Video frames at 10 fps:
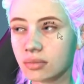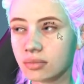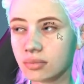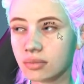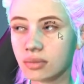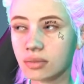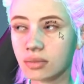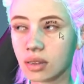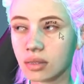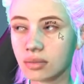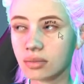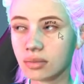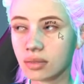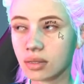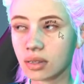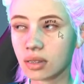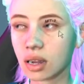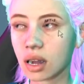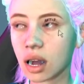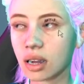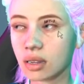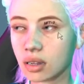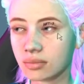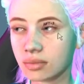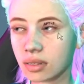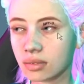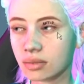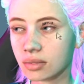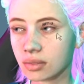move around a object.